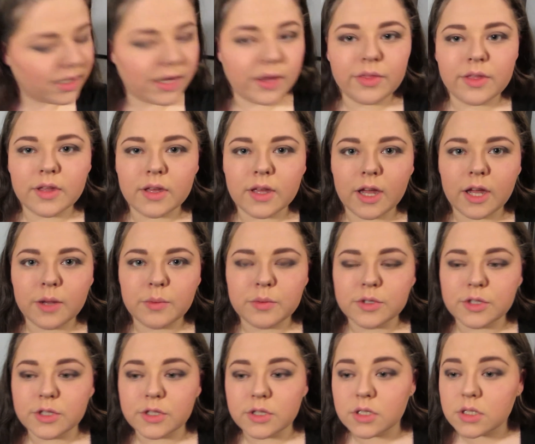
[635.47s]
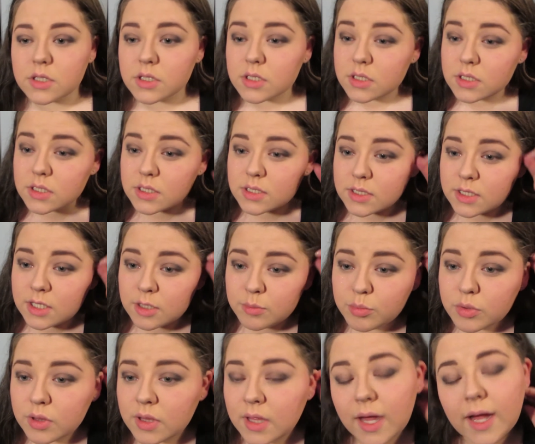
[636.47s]
Now I think I will skip
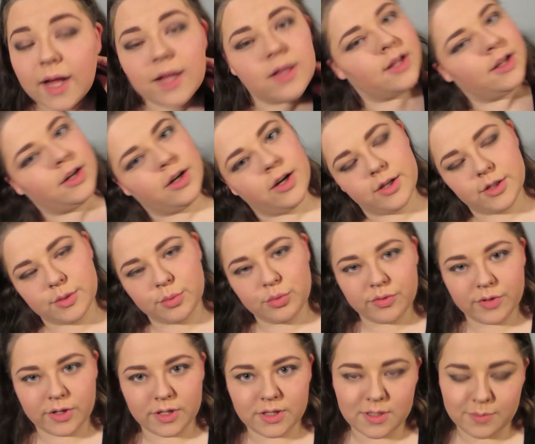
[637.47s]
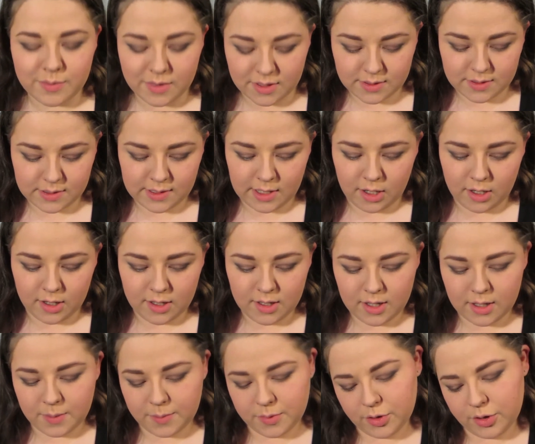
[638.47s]
the eyeliner and just move on to mascara.
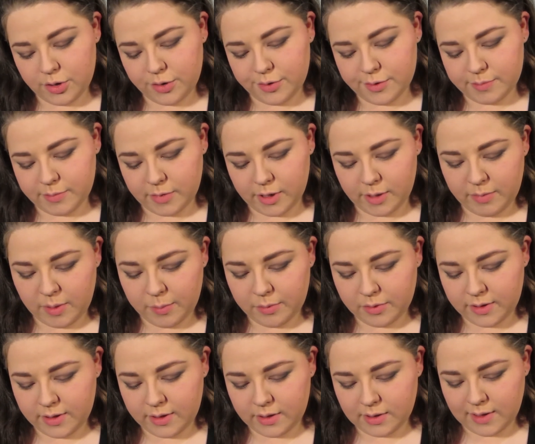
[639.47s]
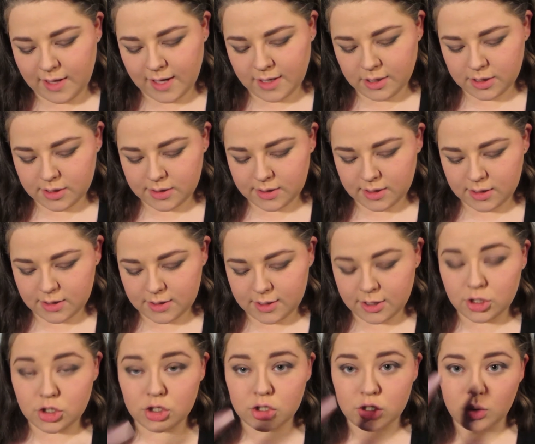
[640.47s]
And I'm going to use my Maybelline Lash
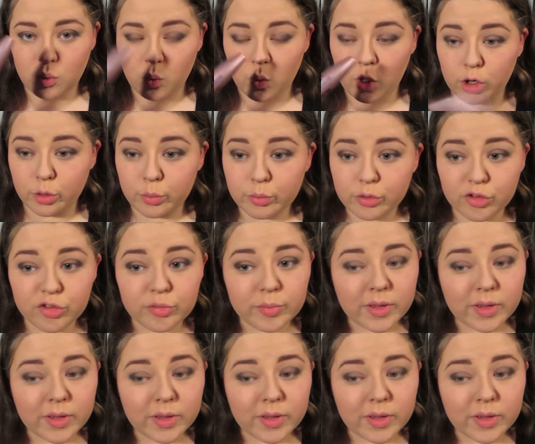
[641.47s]
Sensational Waterproof